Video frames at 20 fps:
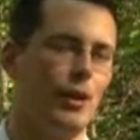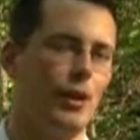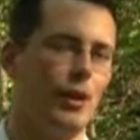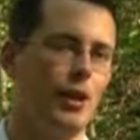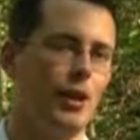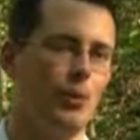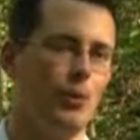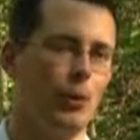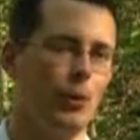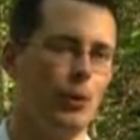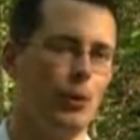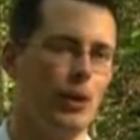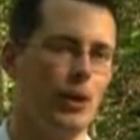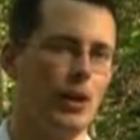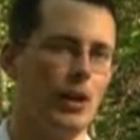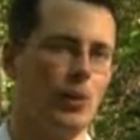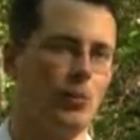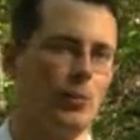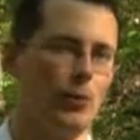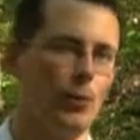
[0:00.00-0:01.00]
a
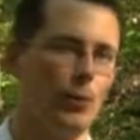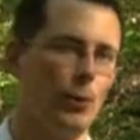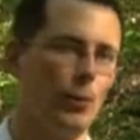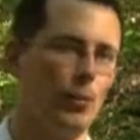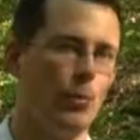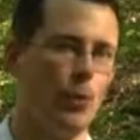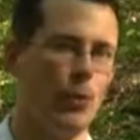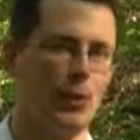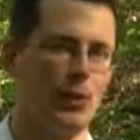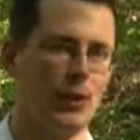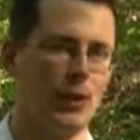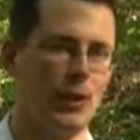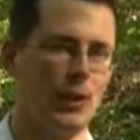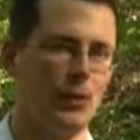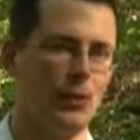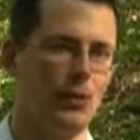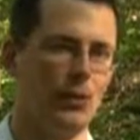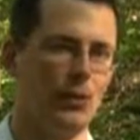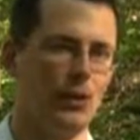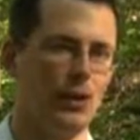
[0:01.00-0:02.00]
program for the Boy
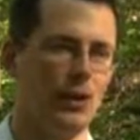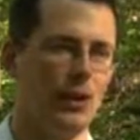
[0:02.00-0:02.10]
Scouts